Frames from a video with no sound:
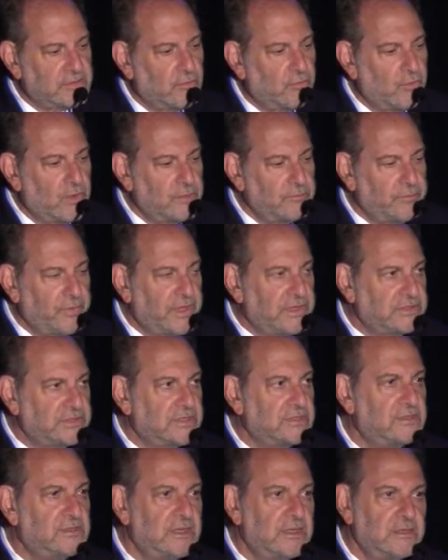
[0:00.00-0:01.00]
The 1
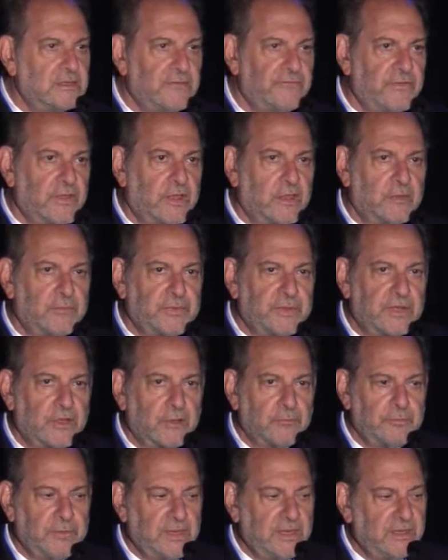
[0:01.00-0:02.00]
patient did develop an
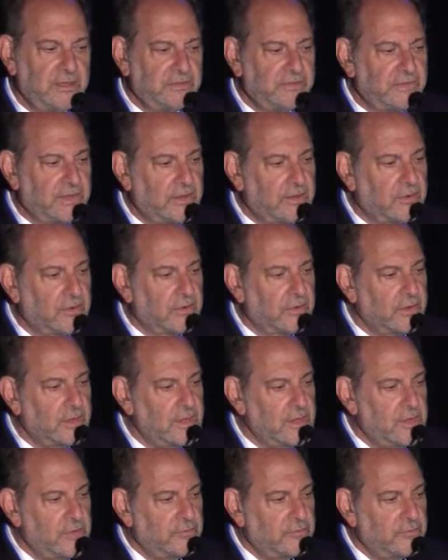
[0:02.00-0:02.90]
RPE tear,